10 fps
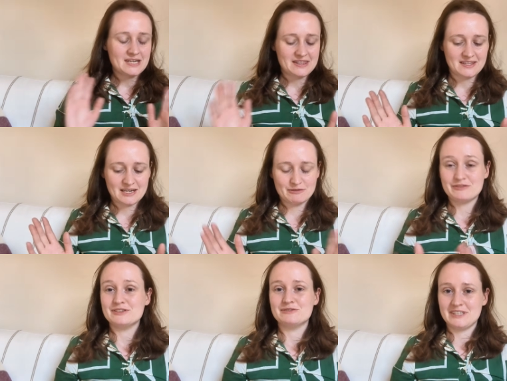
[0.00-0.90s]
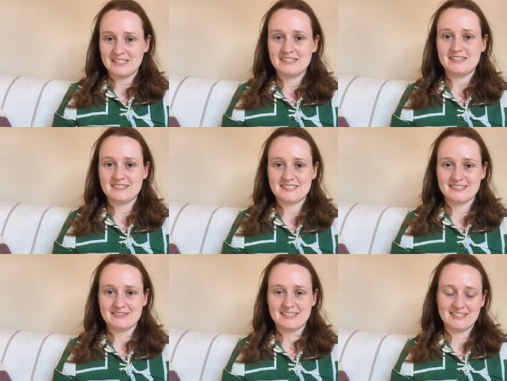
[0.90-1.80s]
I think that will feel really nice to
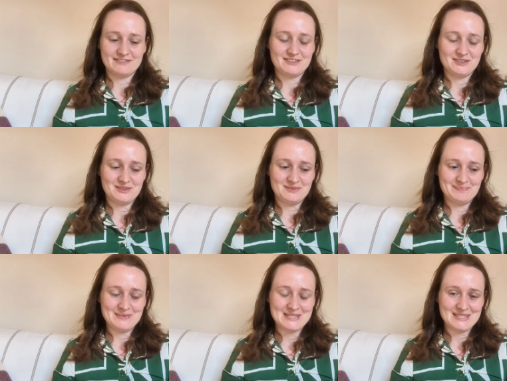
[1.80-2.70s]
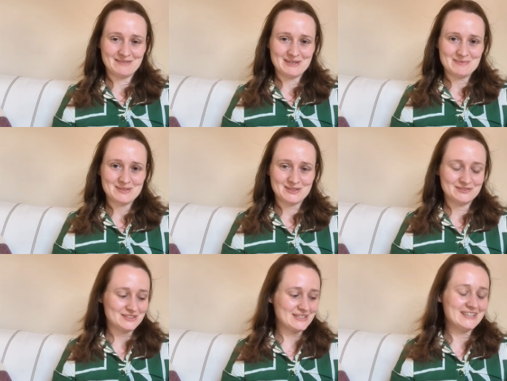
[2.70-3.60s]
have cleared a few knitting whips
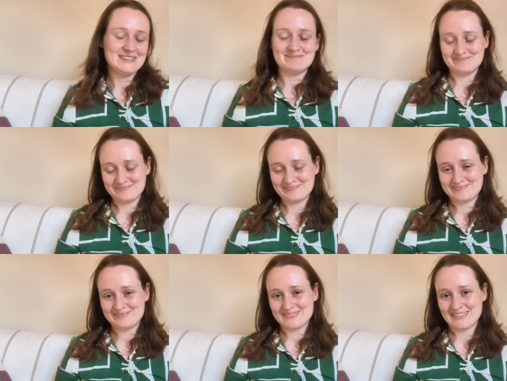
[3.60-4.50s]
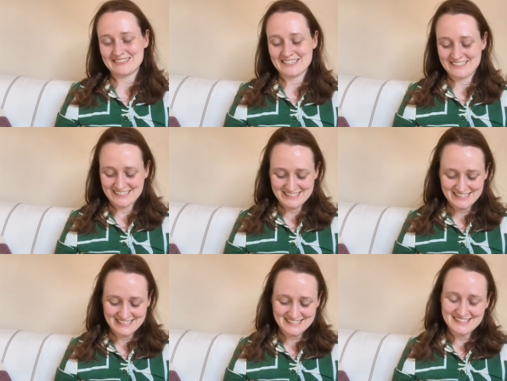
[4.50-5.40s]
off the line. I'll chat to you guys
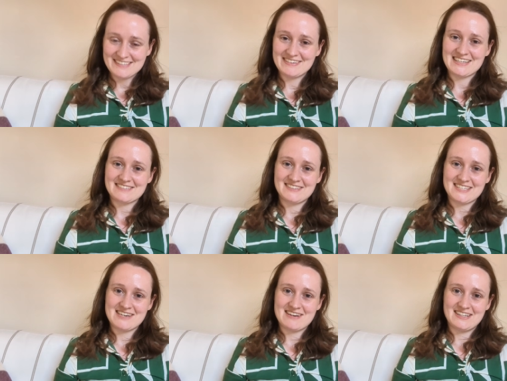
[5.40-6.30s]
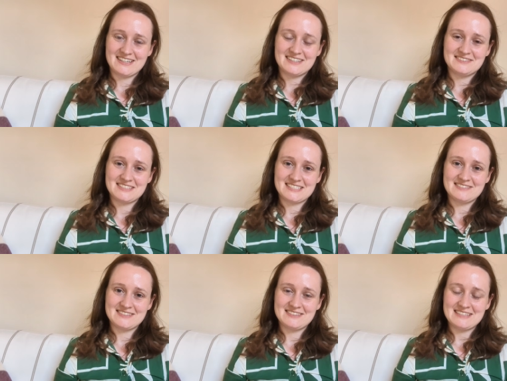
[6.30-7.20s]
again soon in my next video, and look after
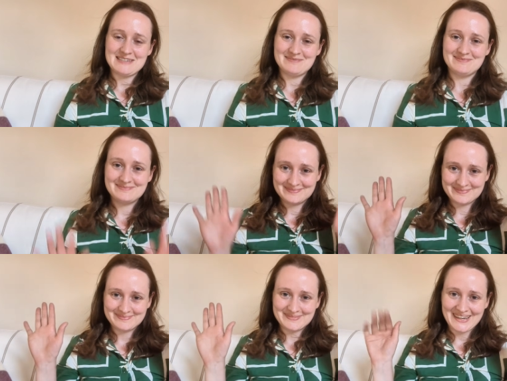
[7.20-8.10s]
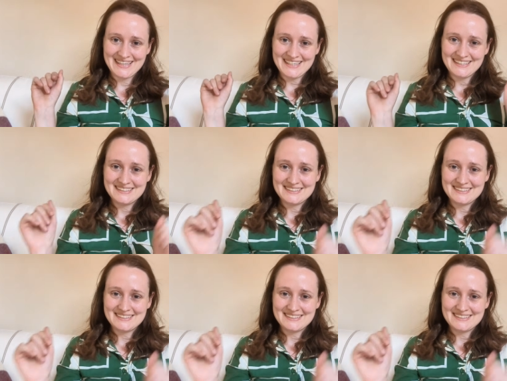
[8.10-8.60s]
yourselves until then. Bye!